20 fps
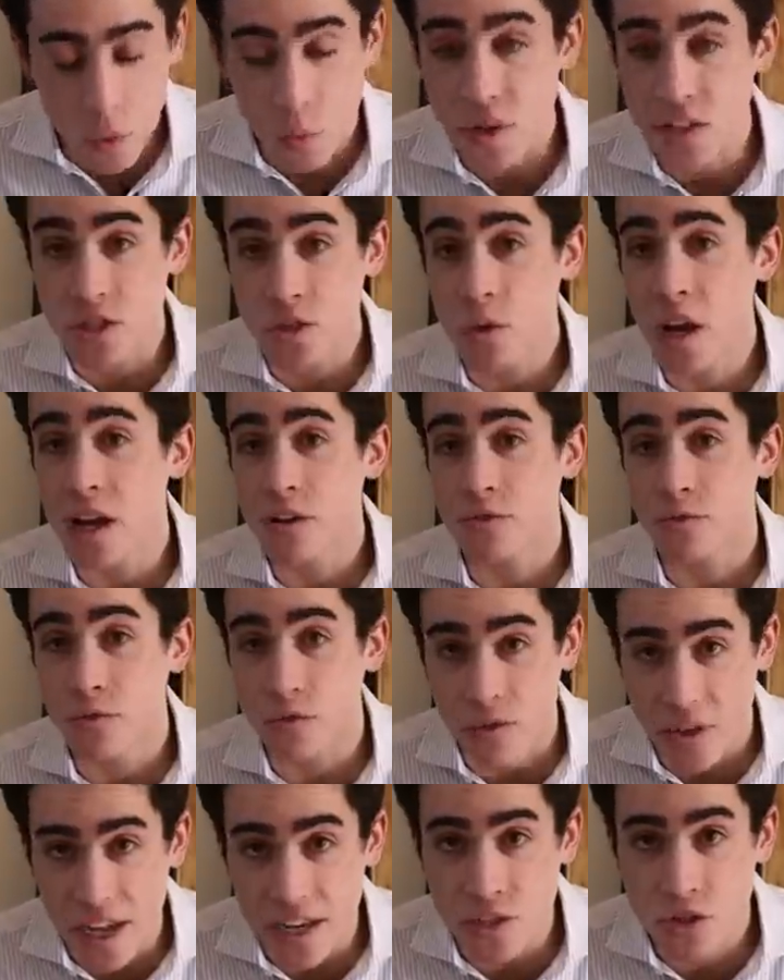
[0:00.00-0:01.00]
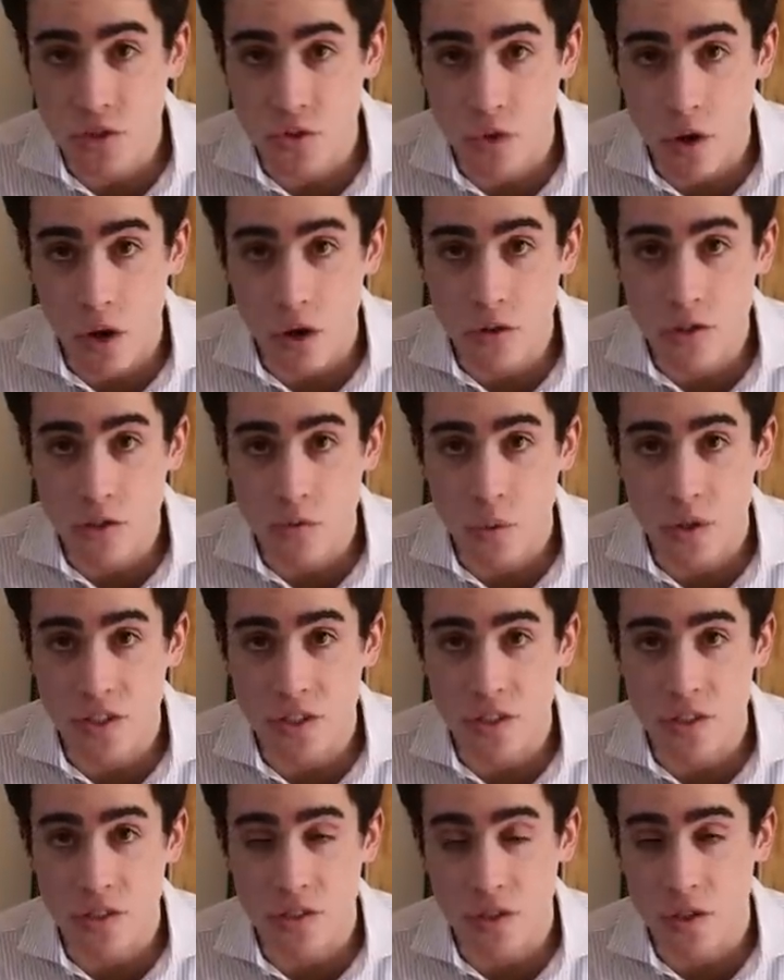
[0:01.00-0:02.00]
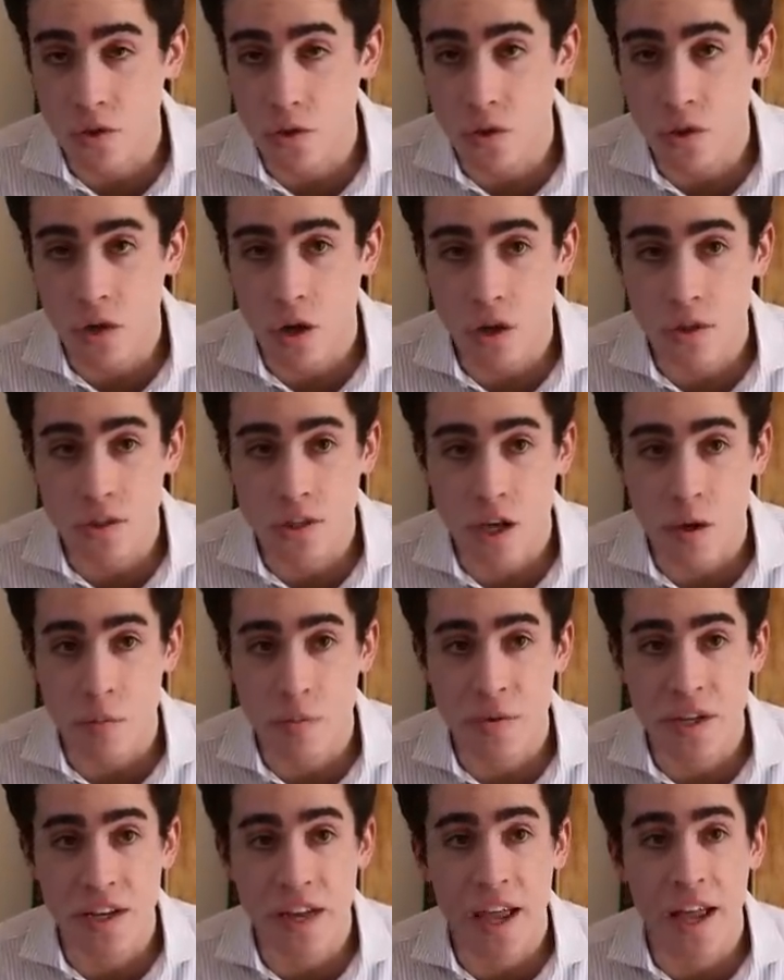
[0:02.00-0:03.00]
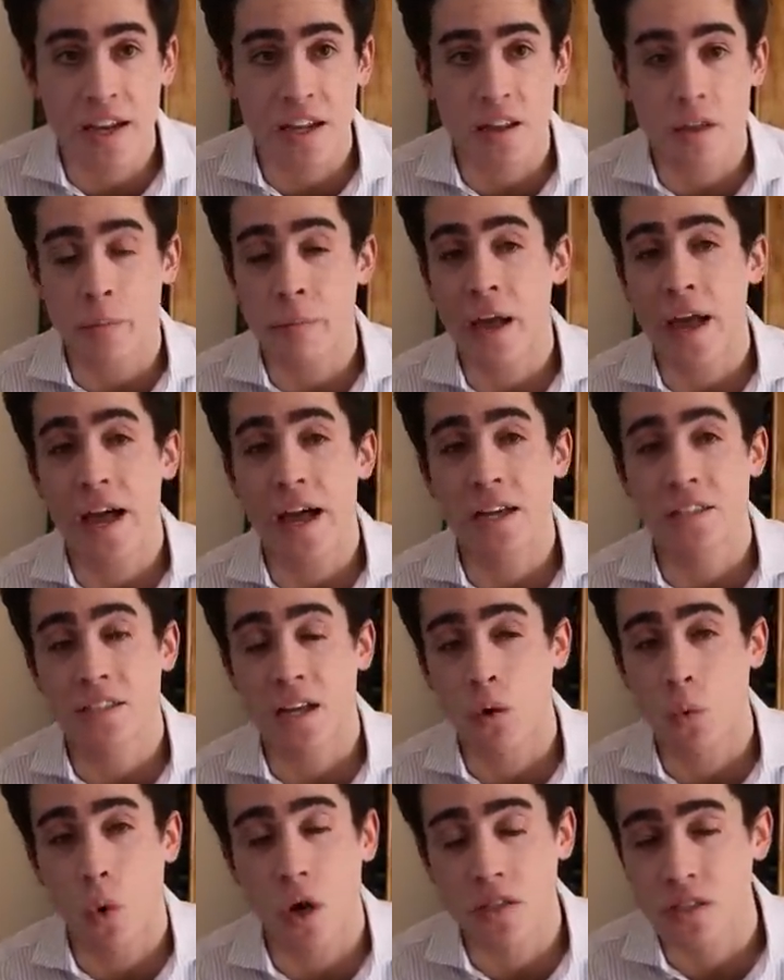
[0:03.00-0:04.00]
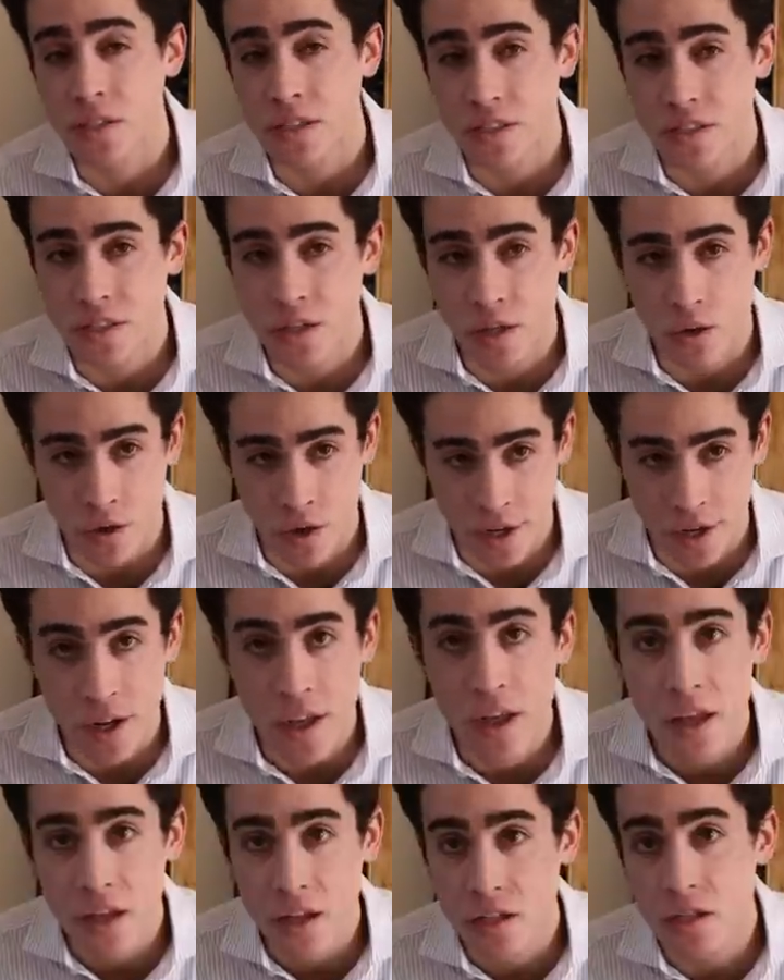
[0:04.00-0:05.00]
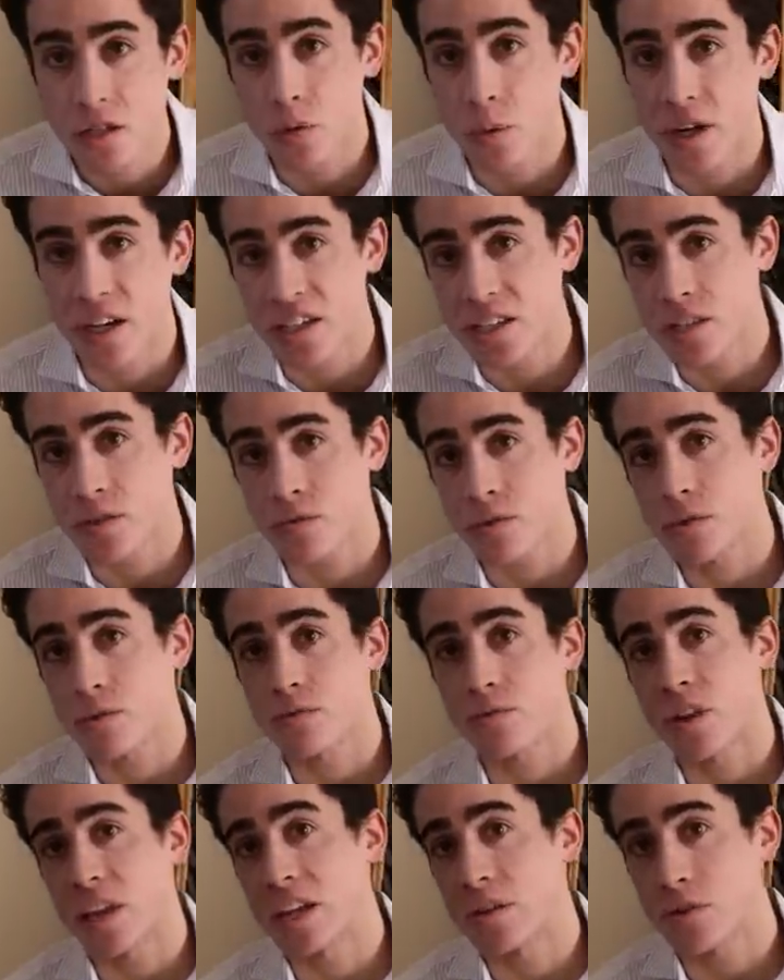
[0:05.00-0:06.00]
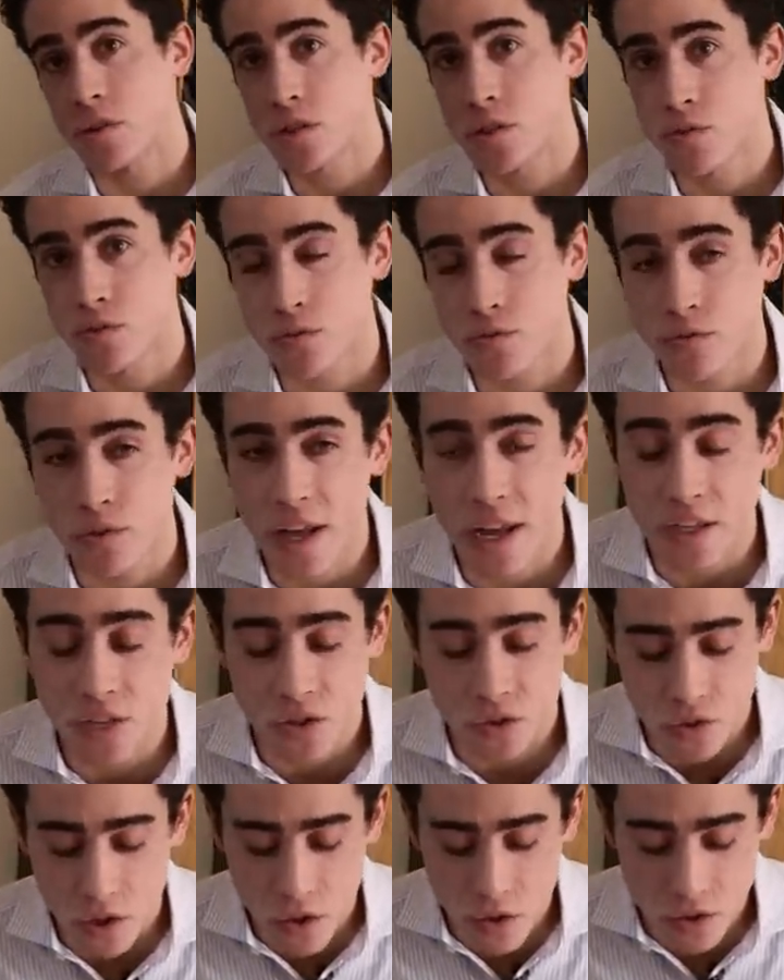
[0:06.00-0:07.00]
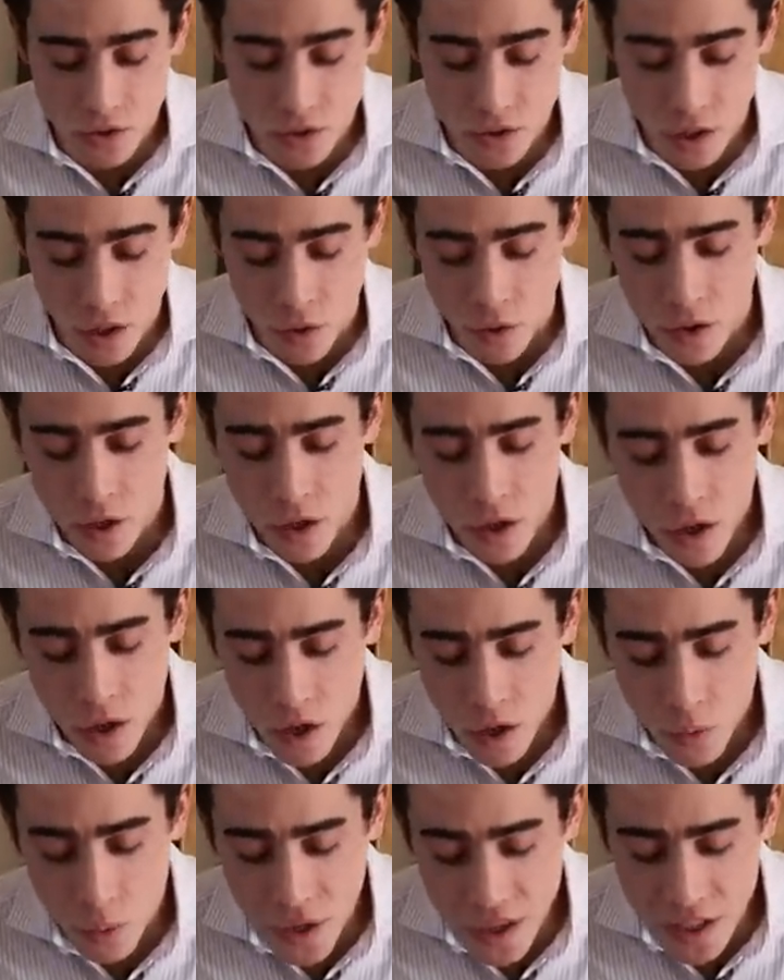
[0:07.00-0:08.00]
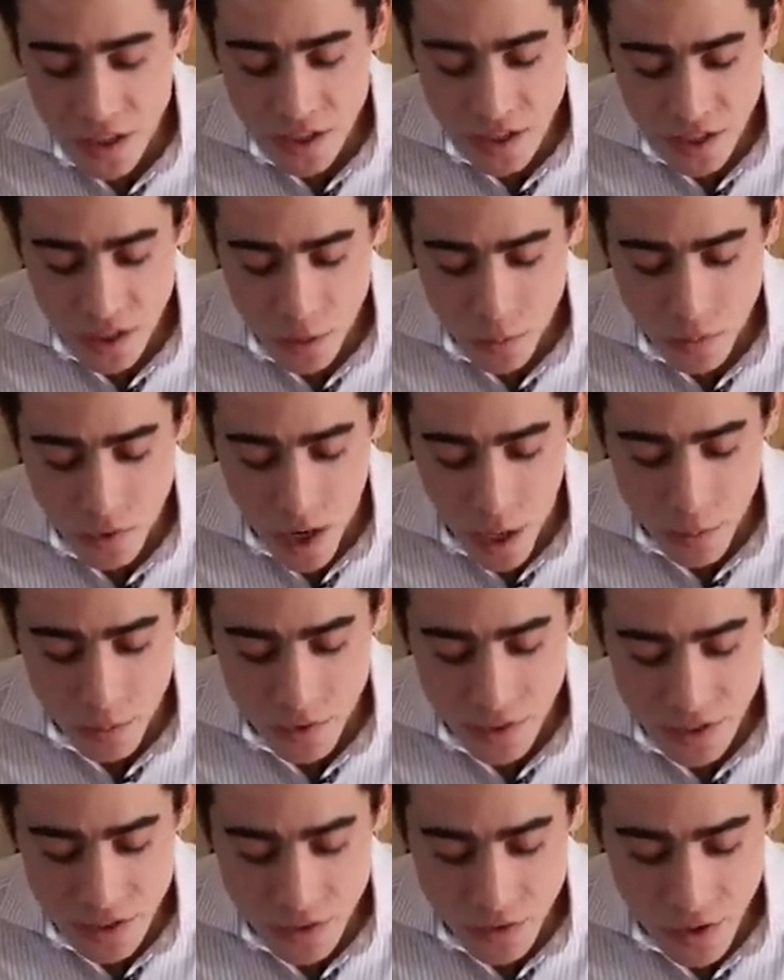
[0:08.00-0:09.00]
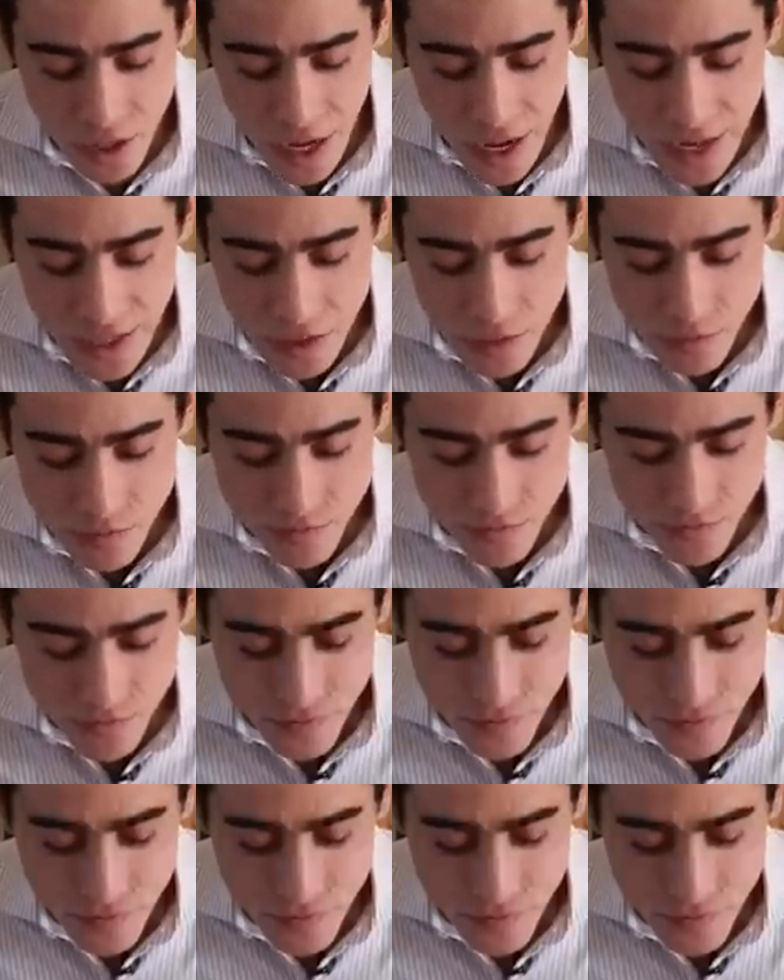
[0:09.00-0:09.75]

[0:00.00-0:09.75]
We do have Flextrose, which is a glucose supplement, and in the past I was considering doing different flavors for Flextrose, so we could still probably do that.